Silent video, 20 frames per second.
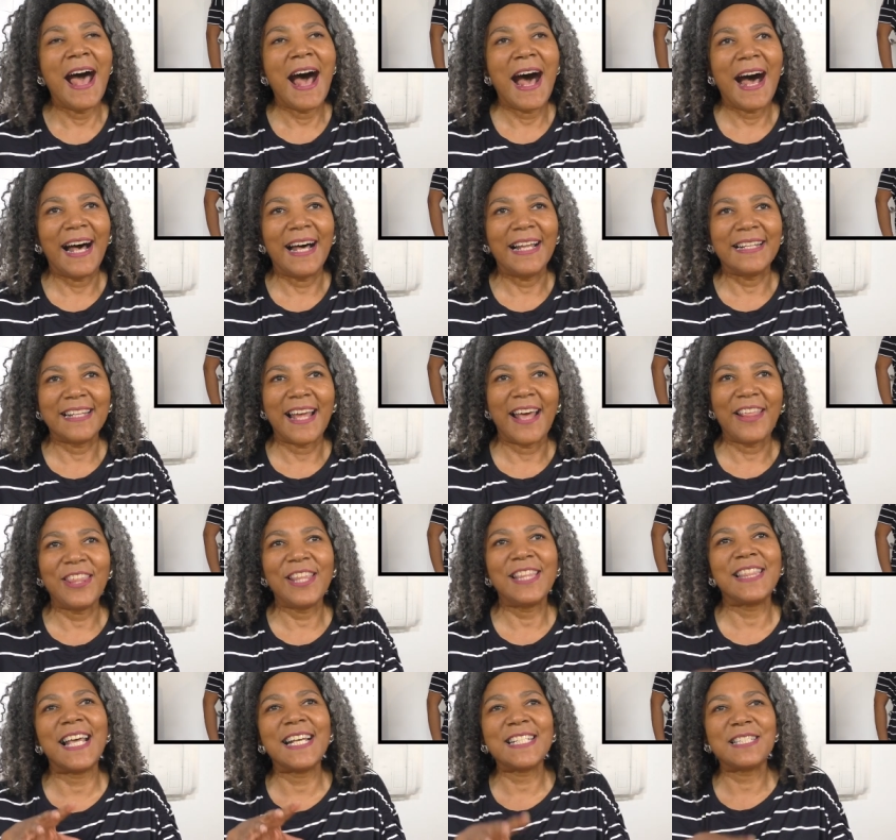and I
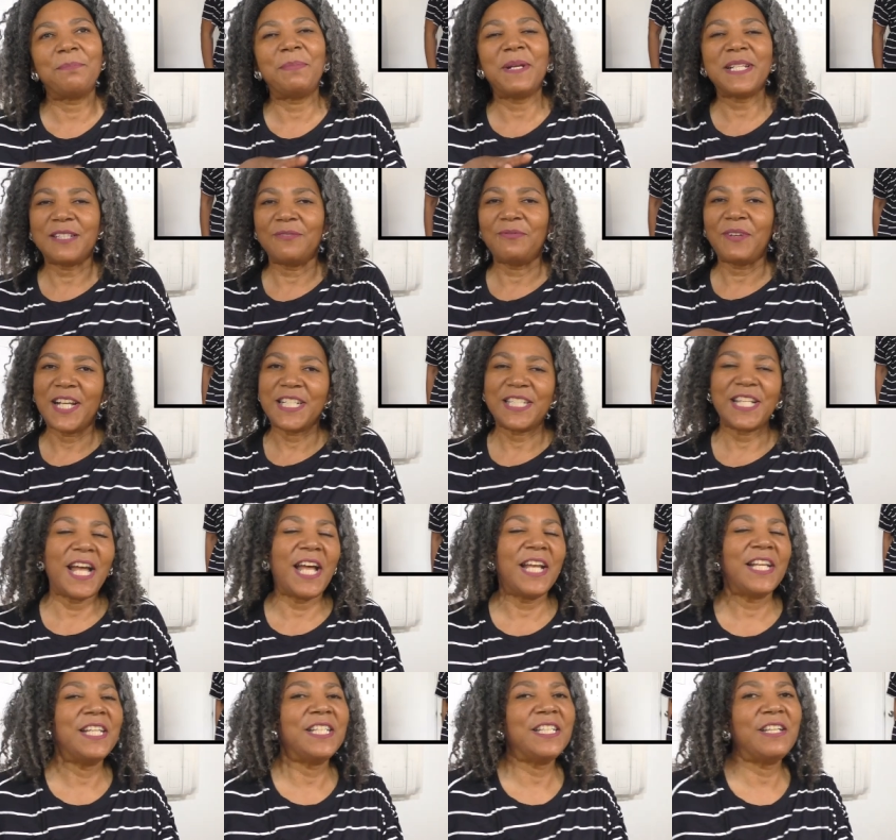think that's the best advice that
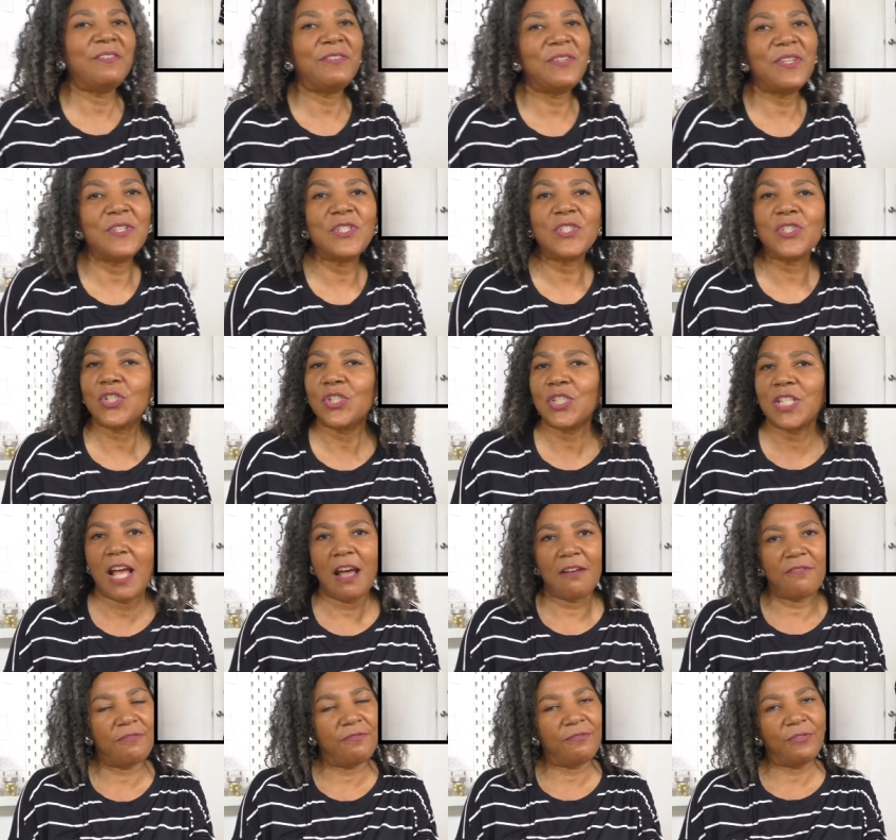I can give you is just
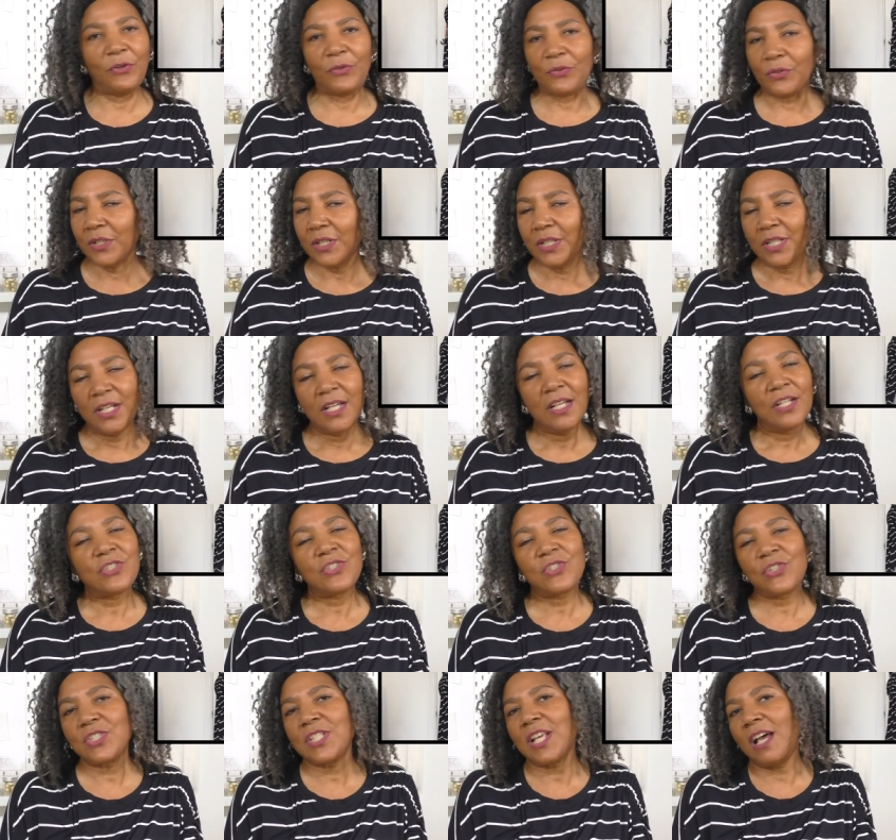have fun
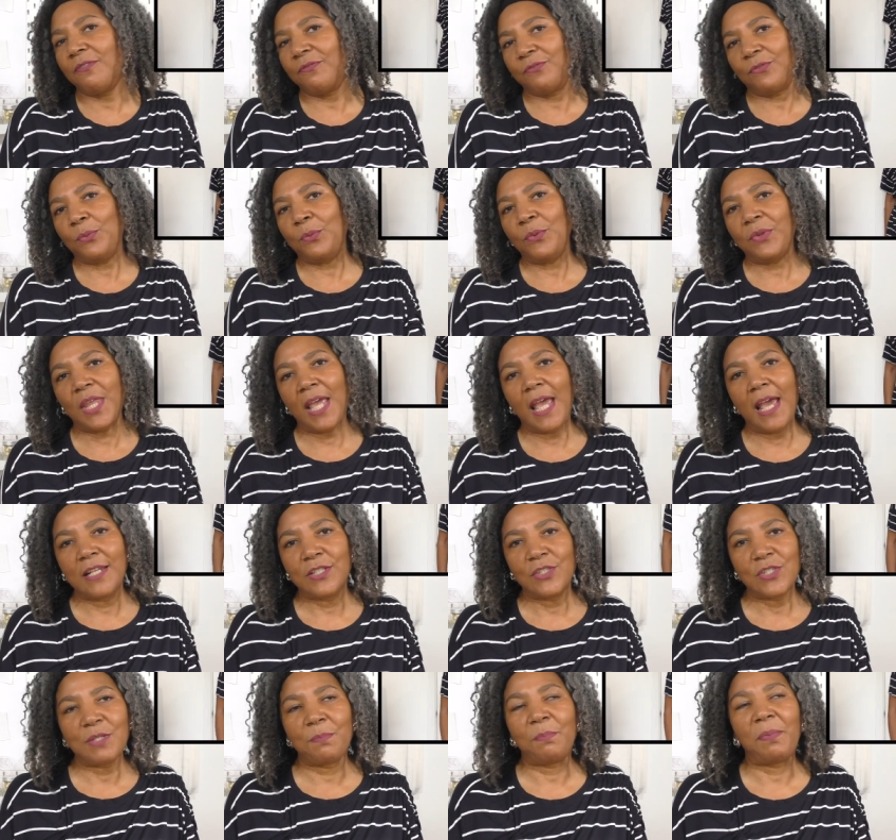just have fun with it
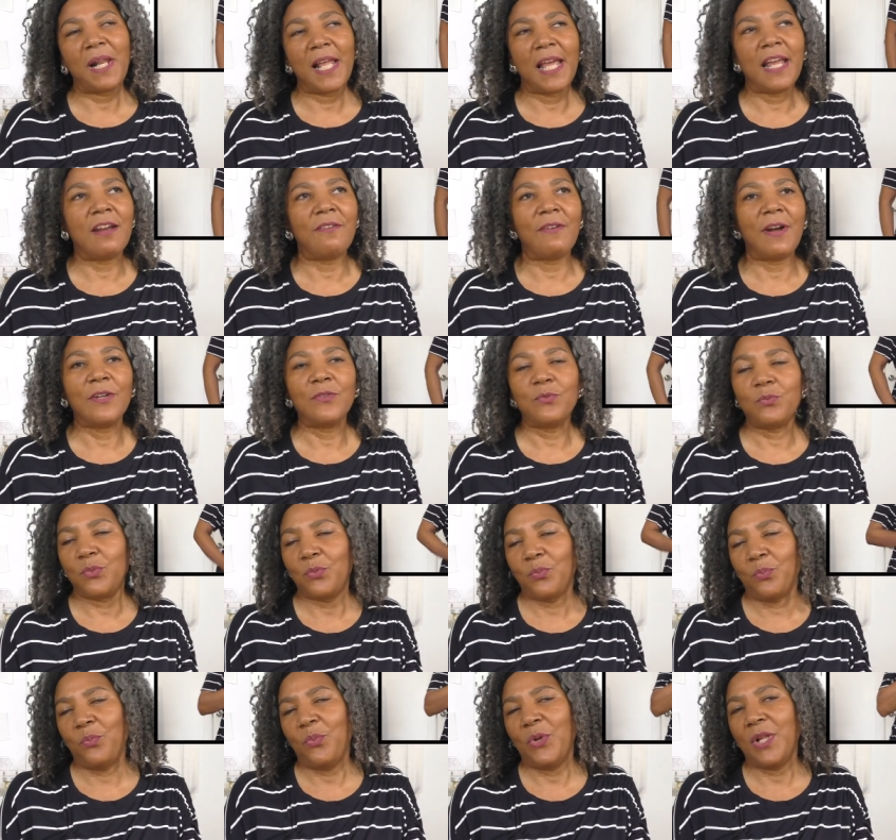and just play around
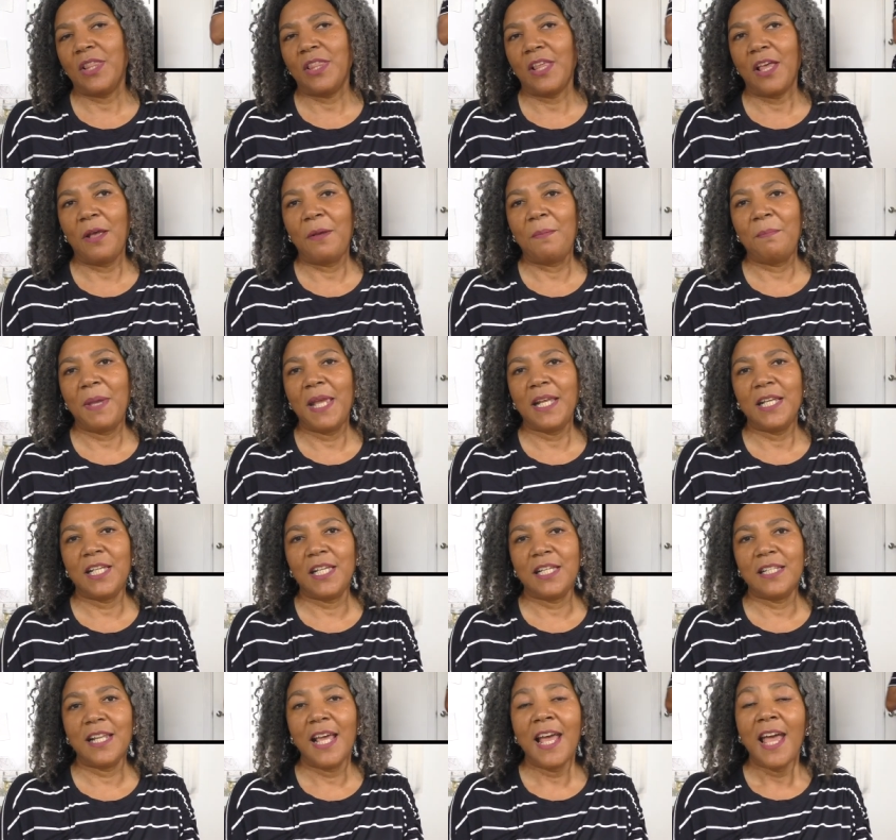with, uh,
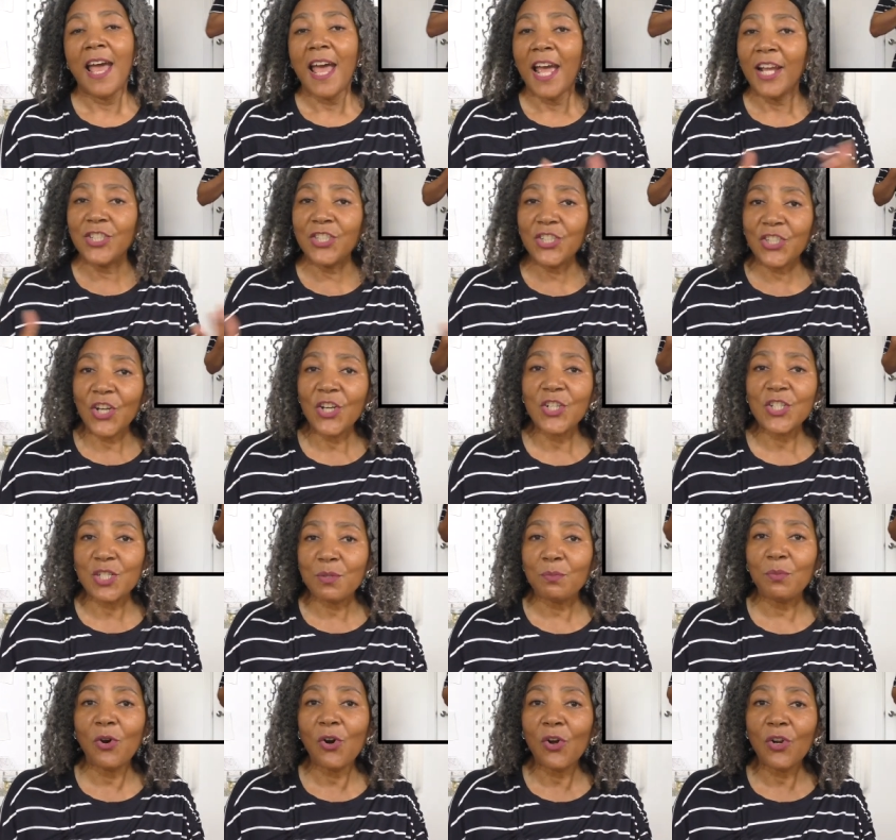making a shirt
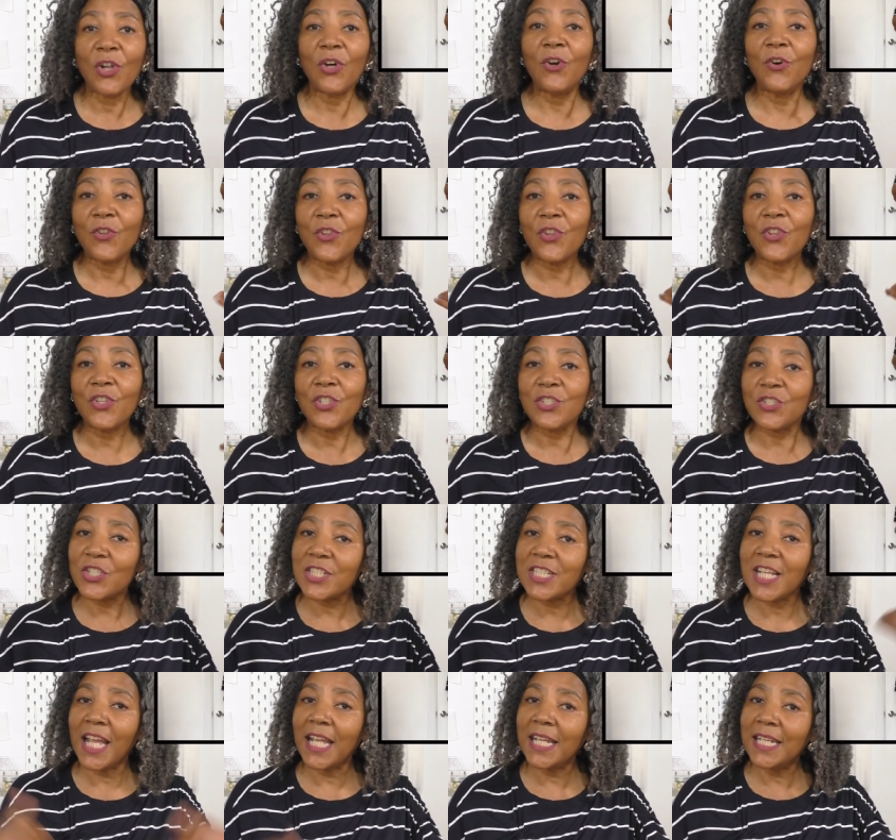smaller other than
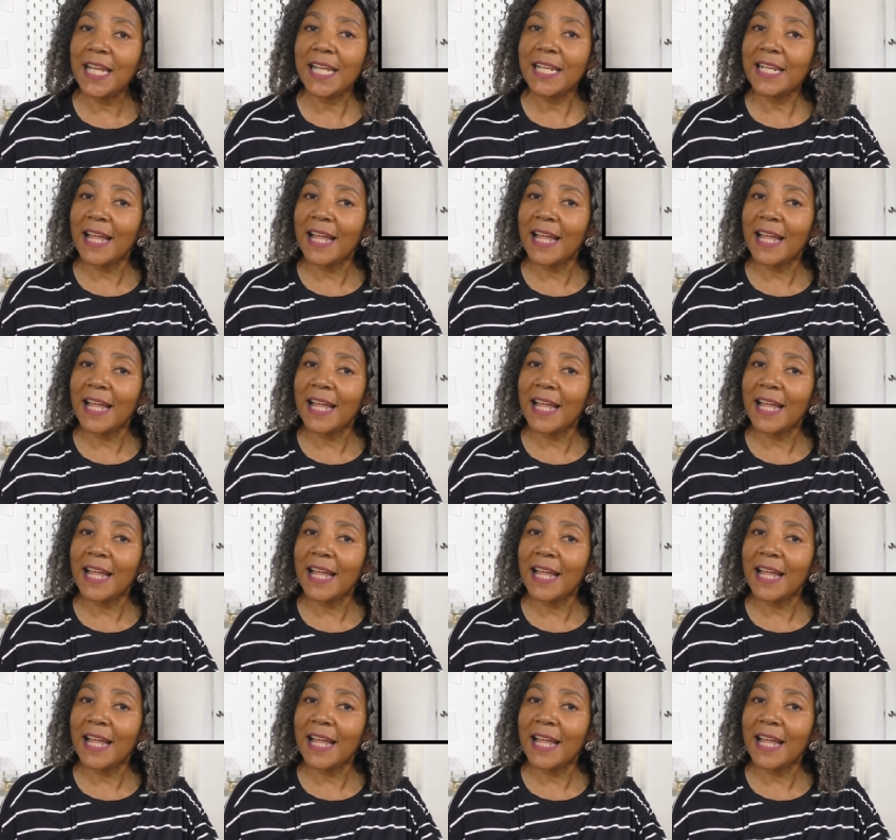just taking it in